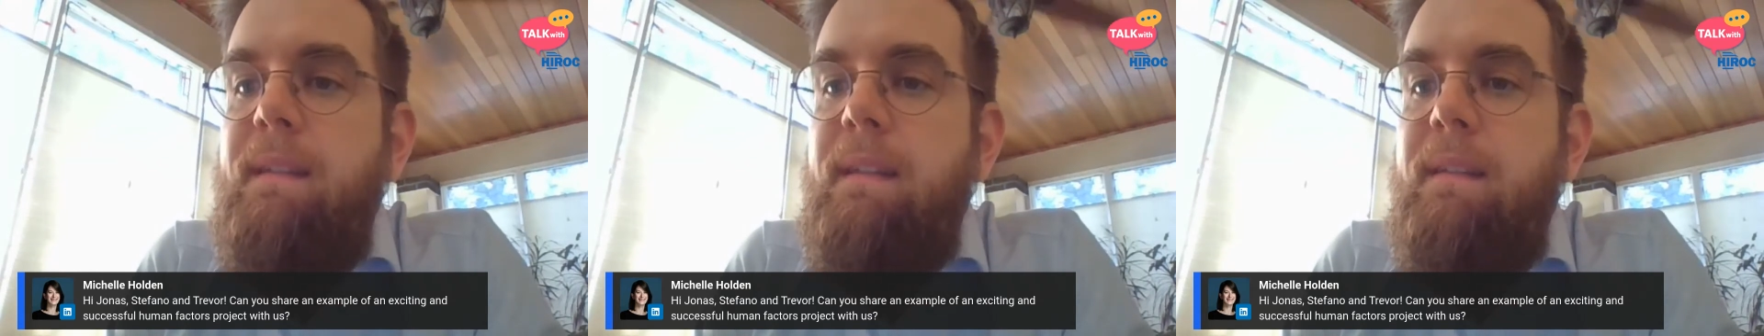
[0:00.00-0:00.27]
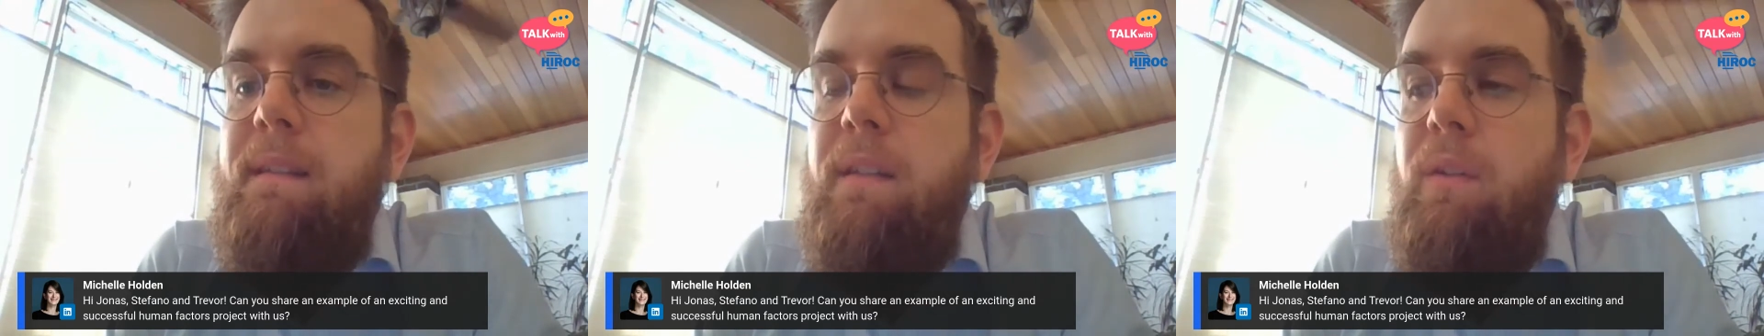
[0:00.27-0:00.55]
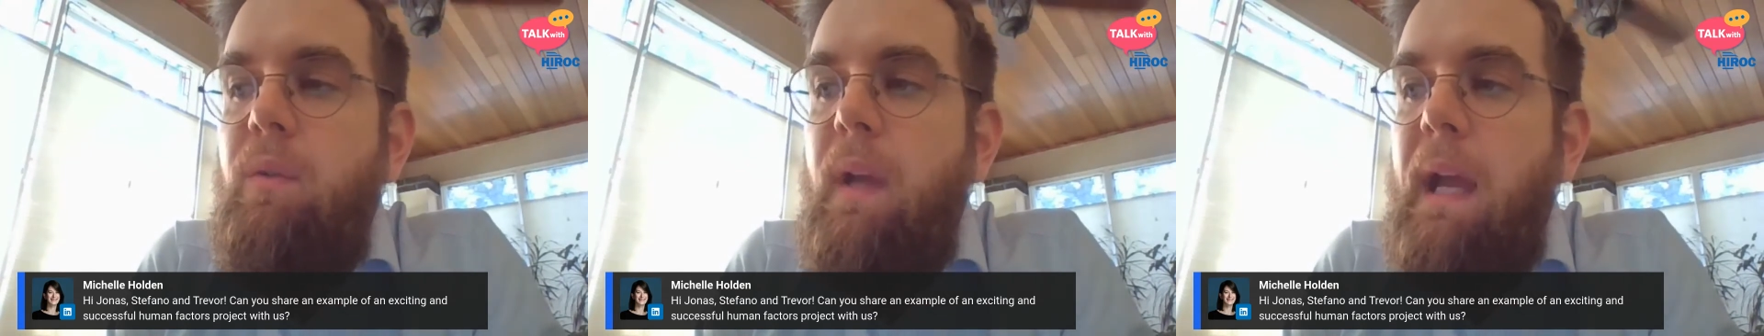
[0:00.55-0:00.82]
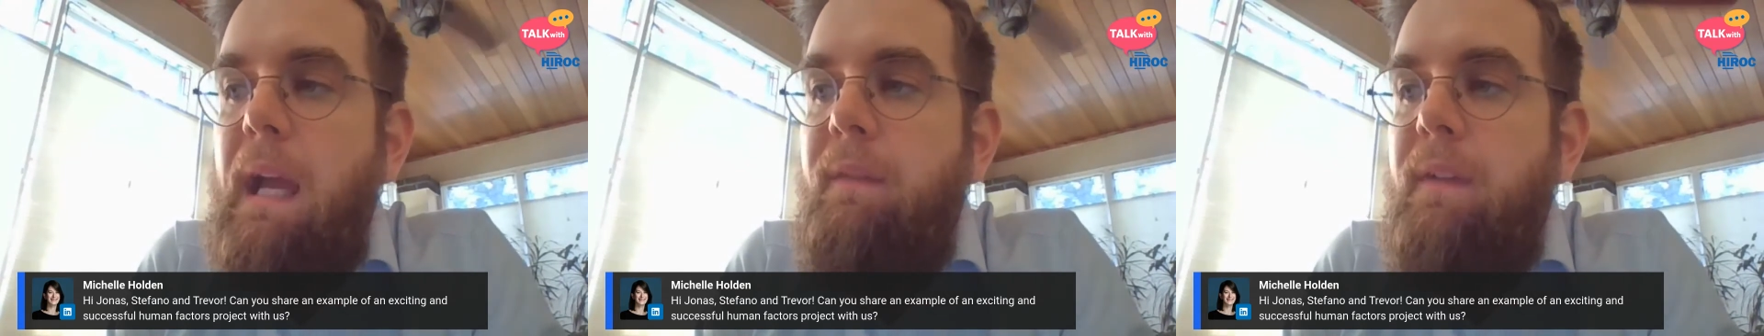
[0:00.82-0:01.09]
is to
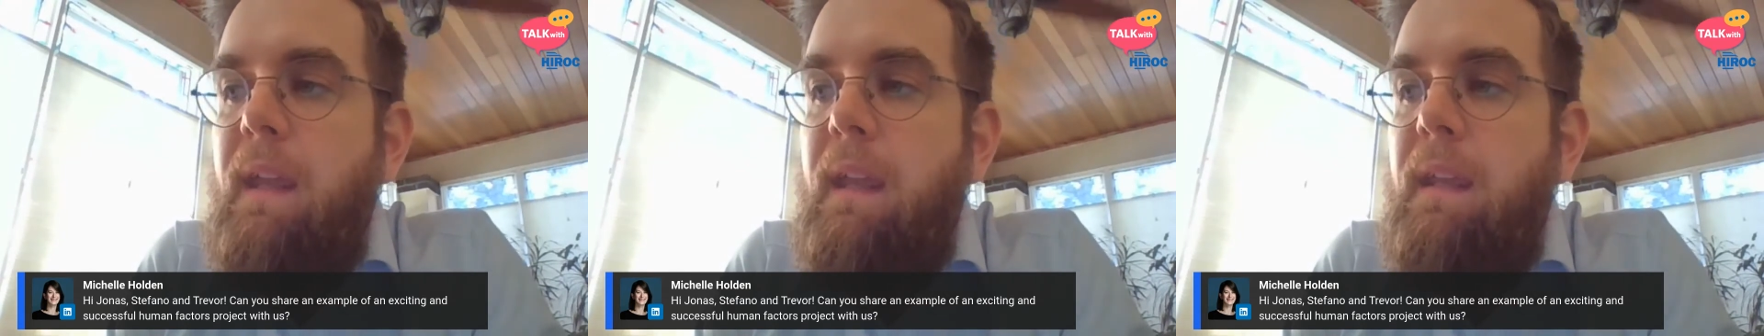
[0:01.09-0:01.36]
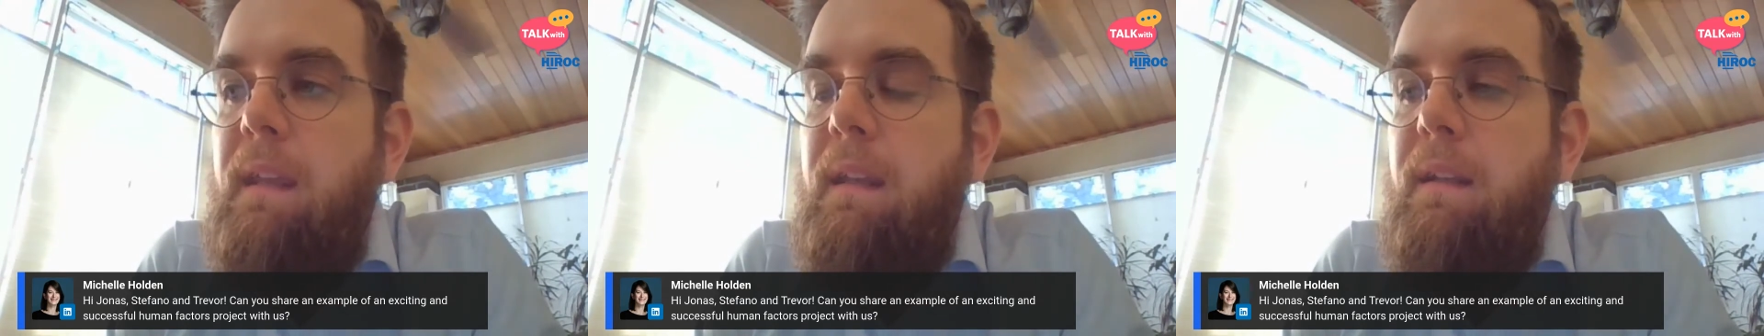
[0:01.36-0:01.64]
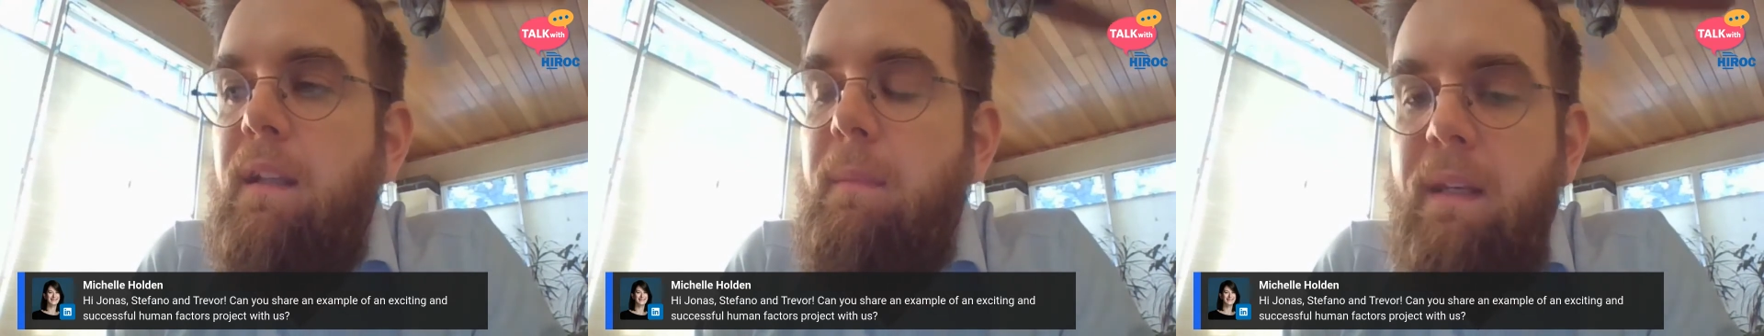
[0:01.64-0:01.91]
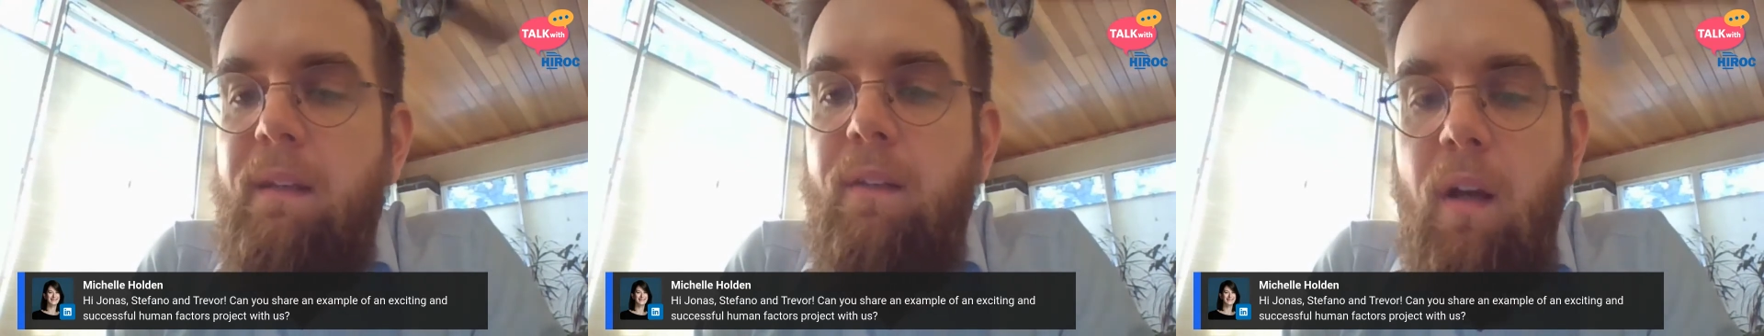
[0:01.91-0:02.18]
have a
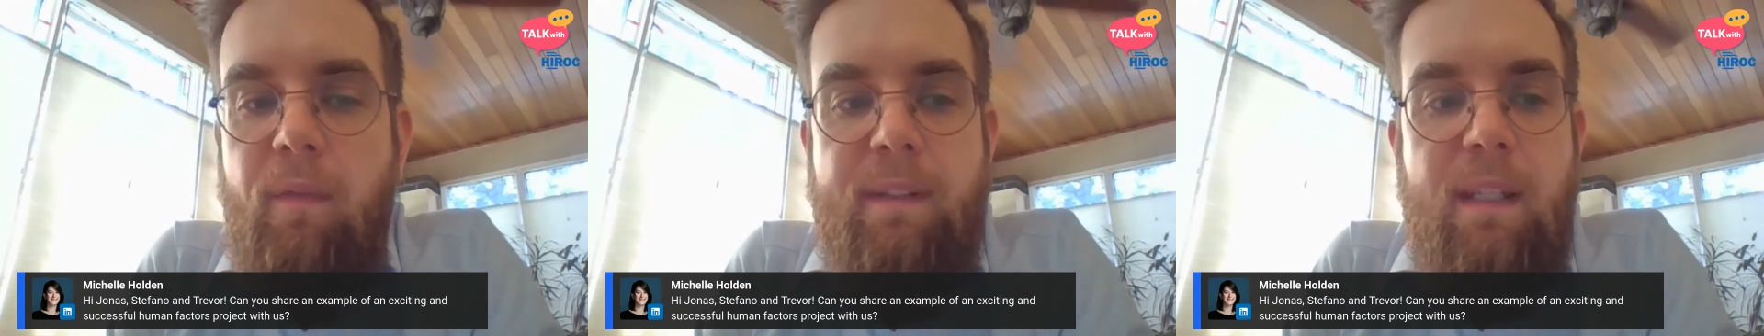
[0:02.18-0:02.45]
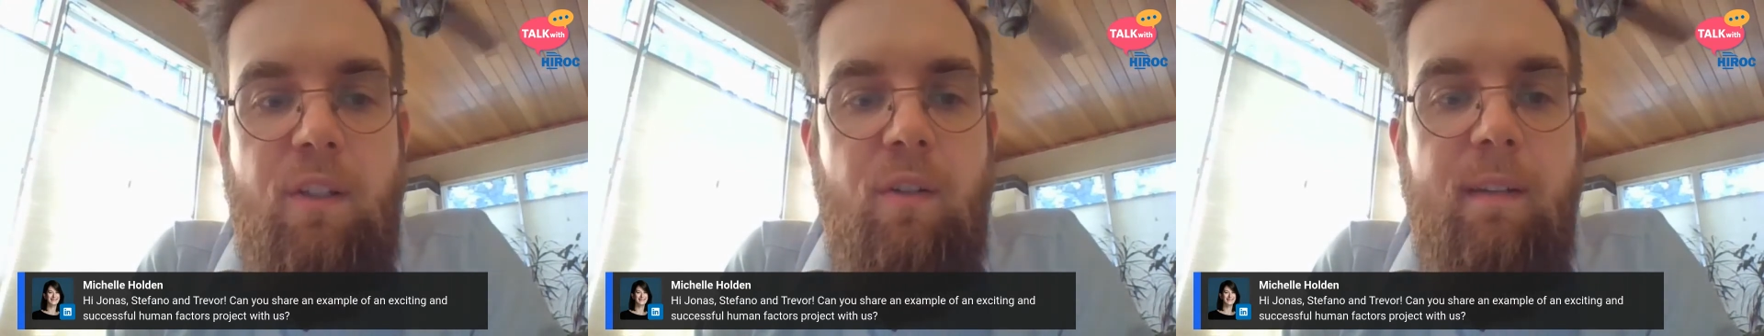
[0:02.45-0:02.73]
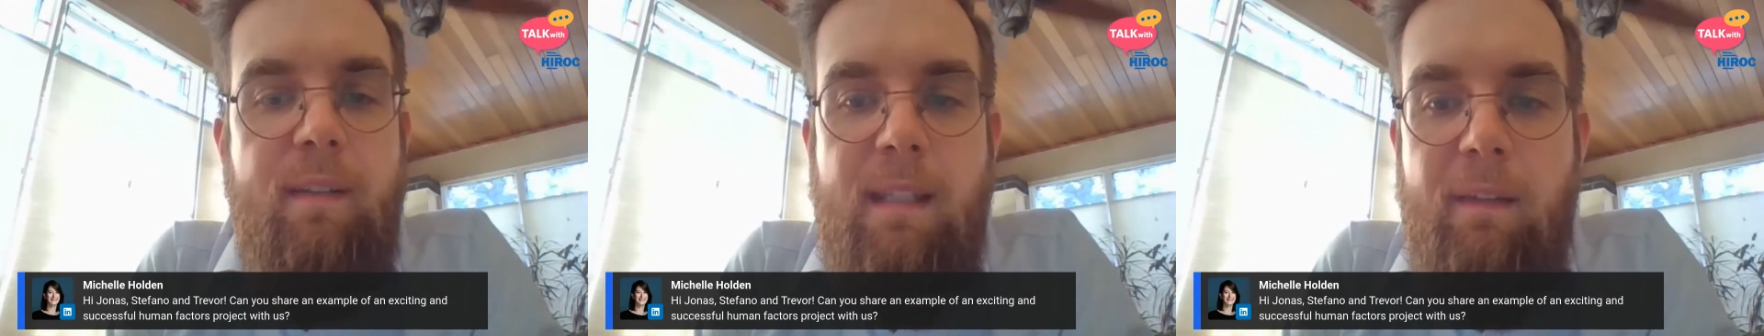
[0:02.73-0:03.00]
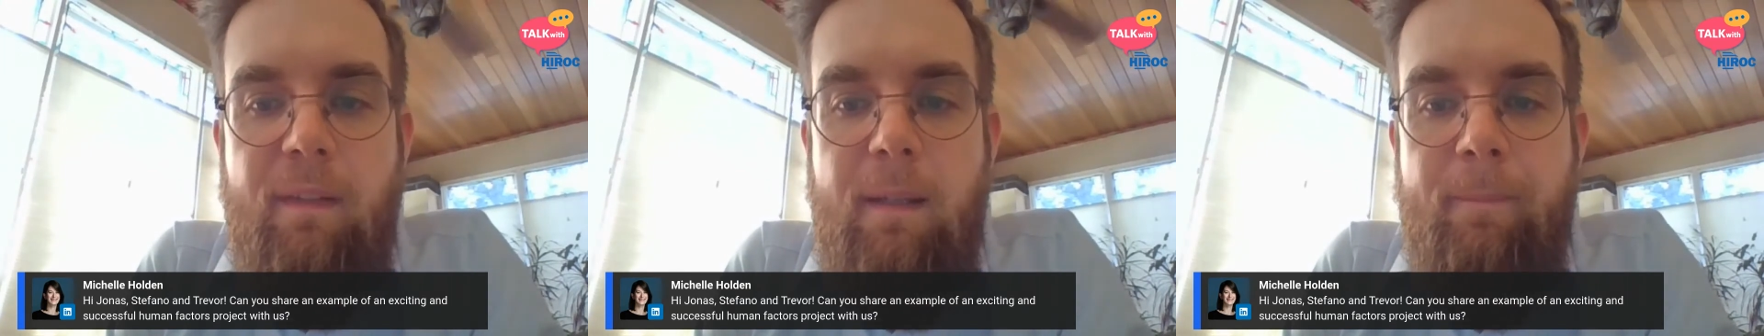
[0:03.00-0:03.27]
committed conversation on
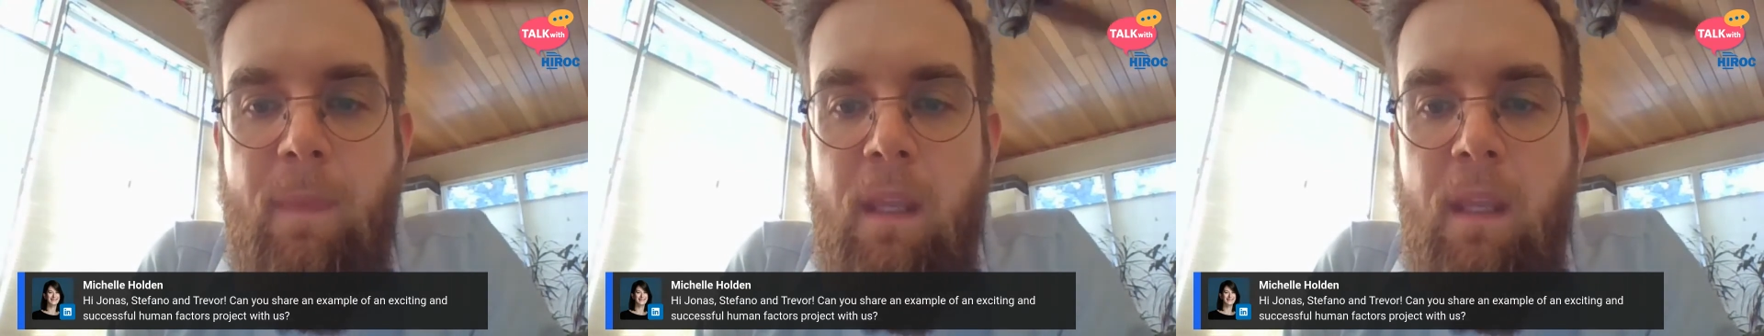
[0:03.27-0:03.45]
safety.